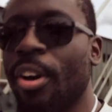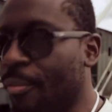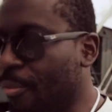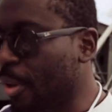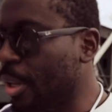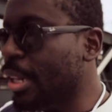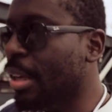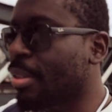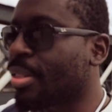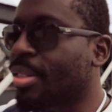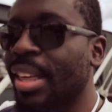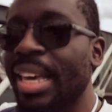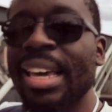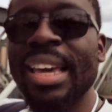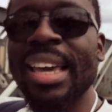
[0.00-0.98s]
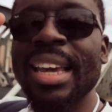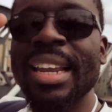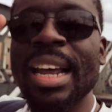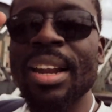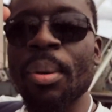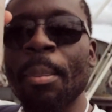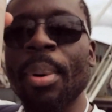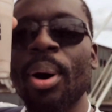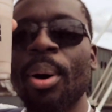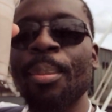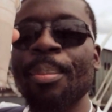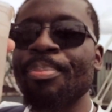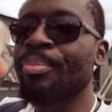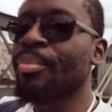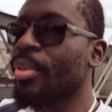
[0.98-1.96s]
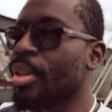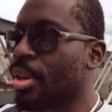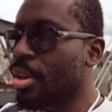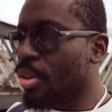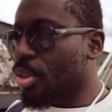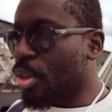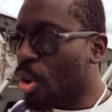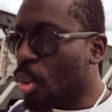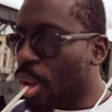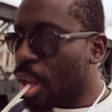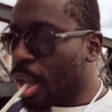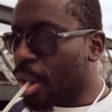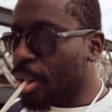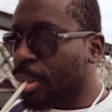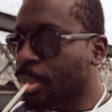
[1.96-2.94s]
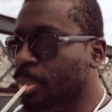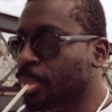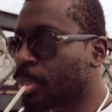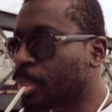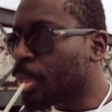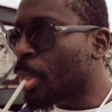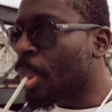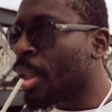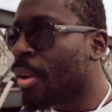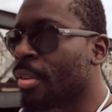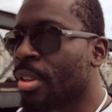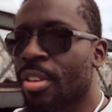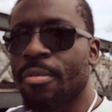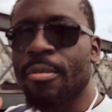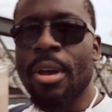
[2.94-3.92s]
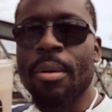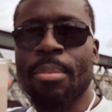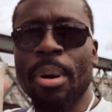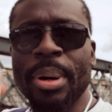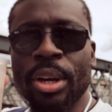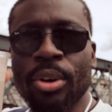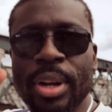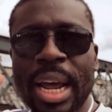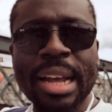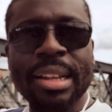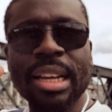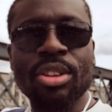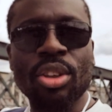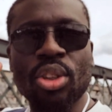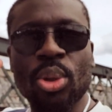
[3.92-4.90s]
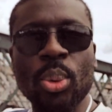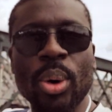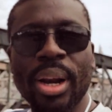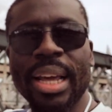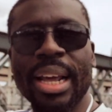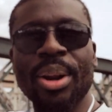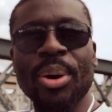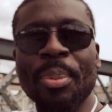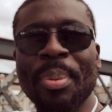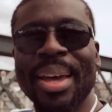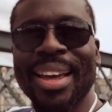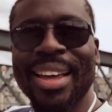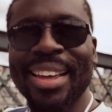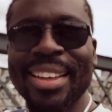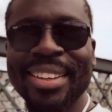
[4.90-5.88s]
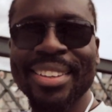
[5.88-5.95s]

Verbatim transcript: I think they're sinking at the bottom. So uh, probably a good idea to swirl it a little bit.